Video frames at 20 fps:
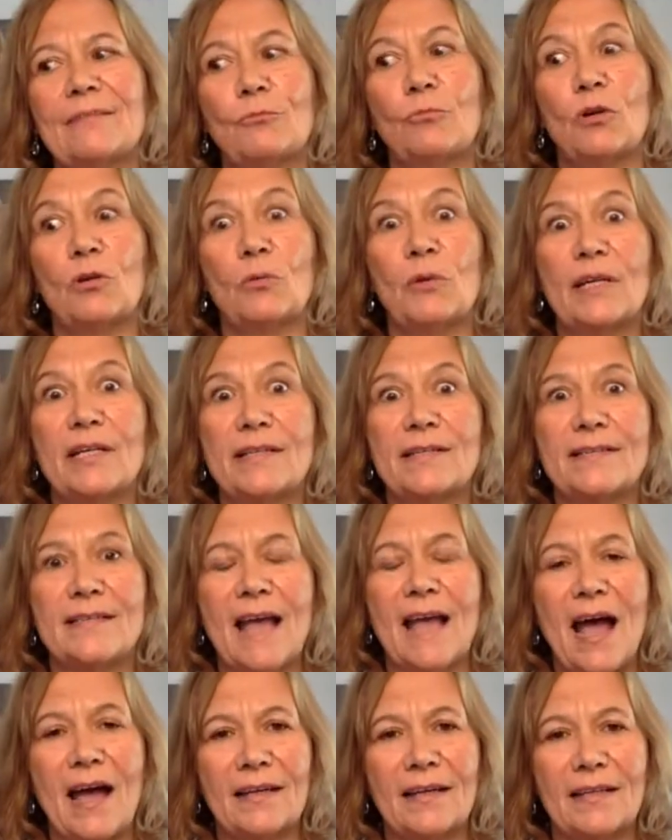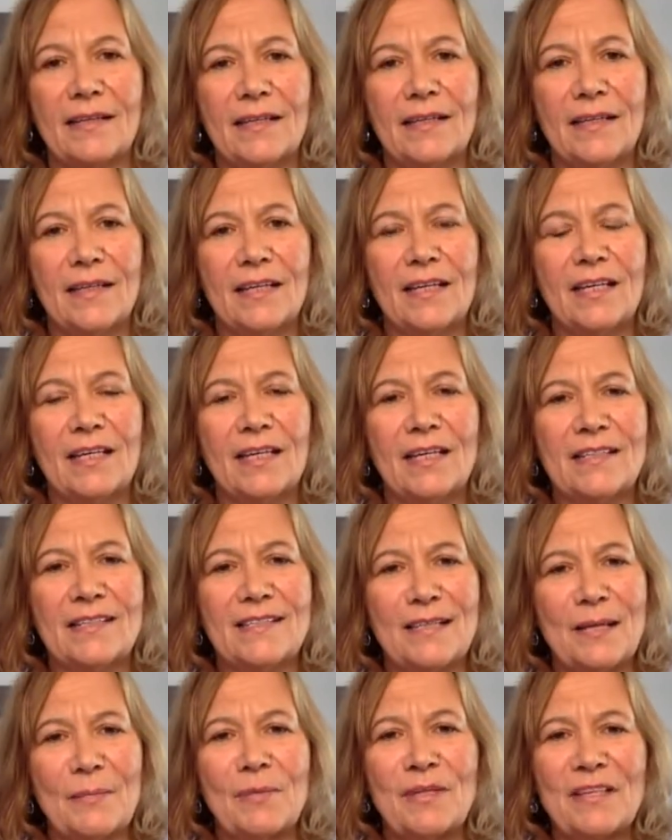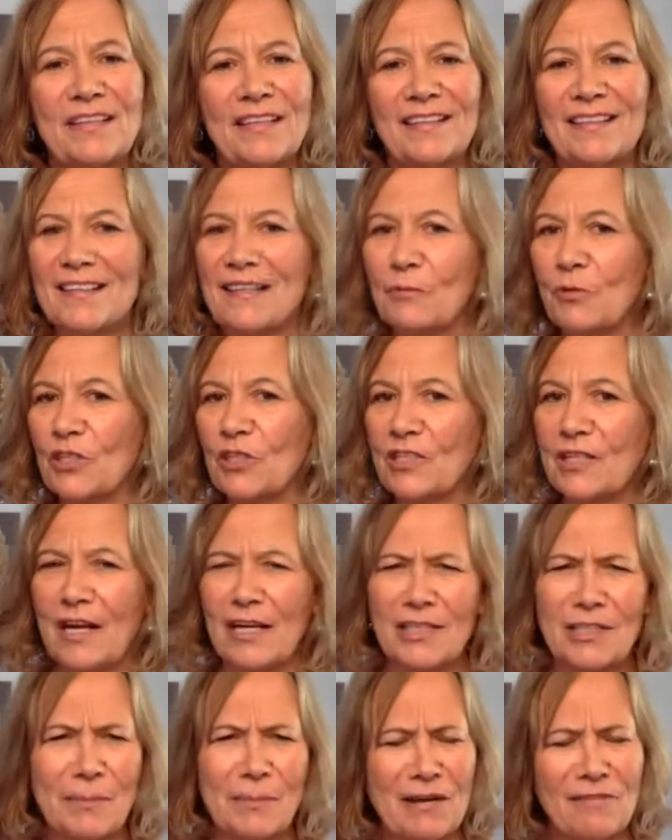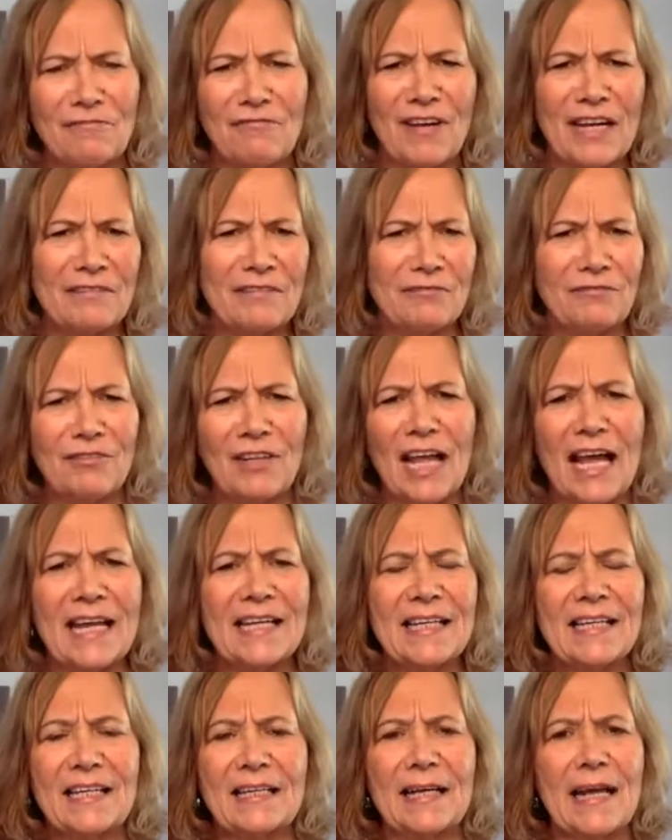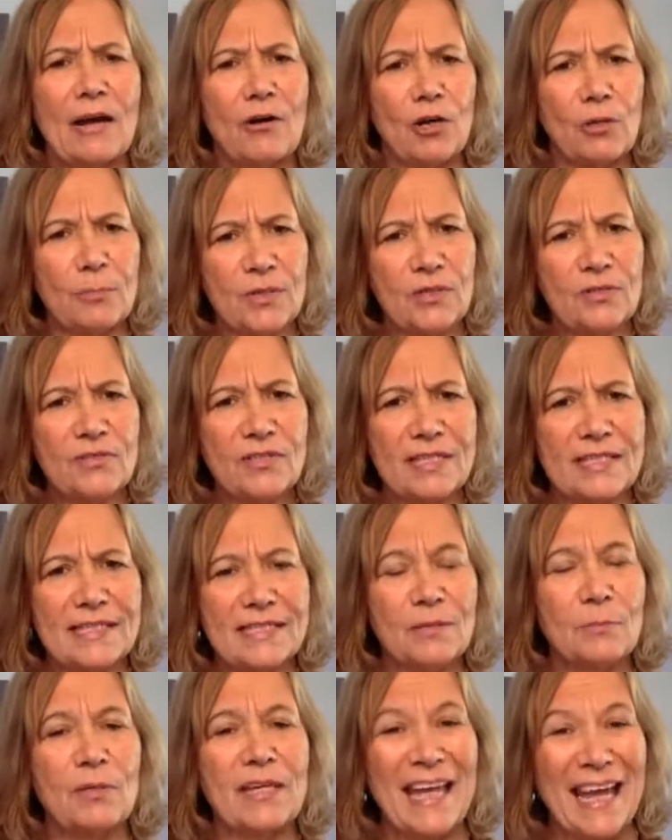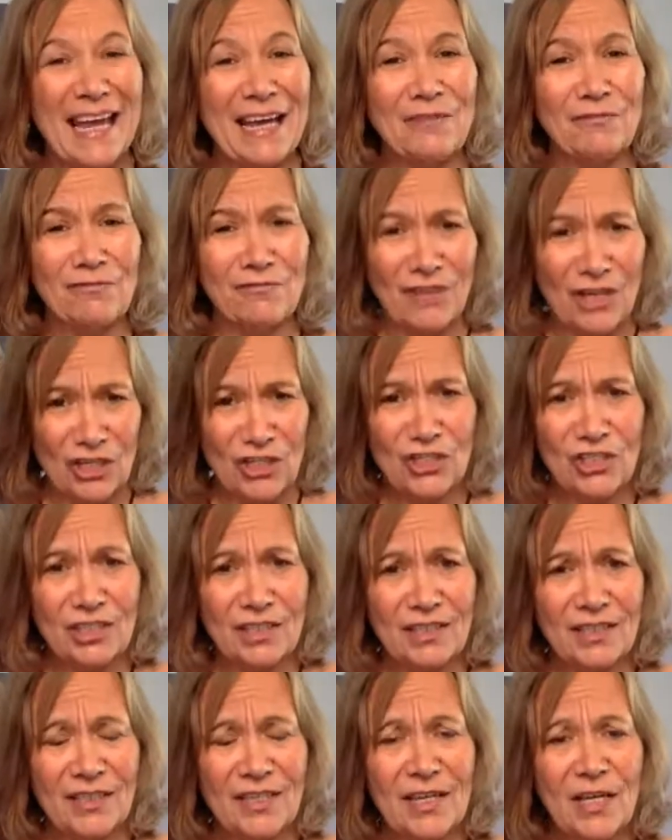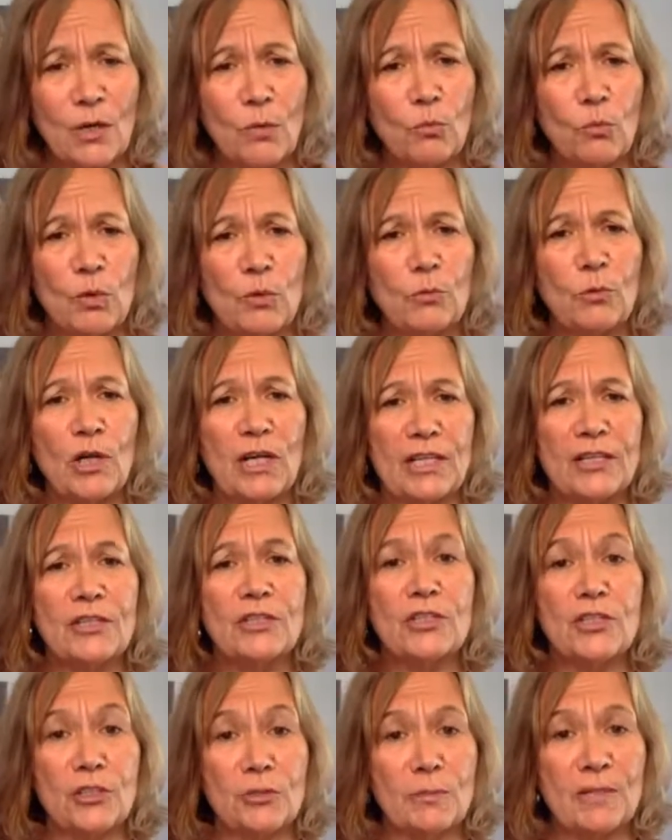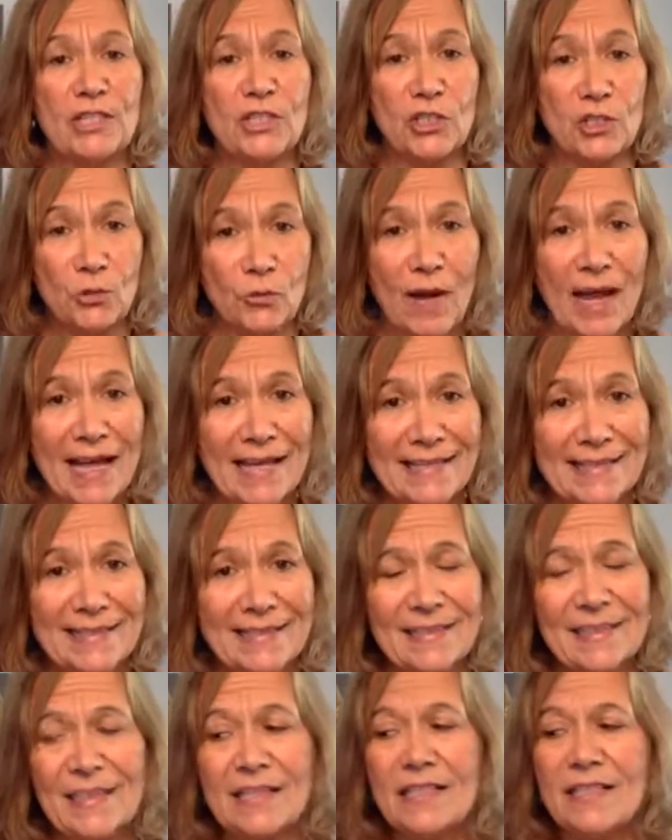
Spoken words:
Well, what is that? It's something we talked about, fight, flight, and how our immune system can't function when we're under too much stress.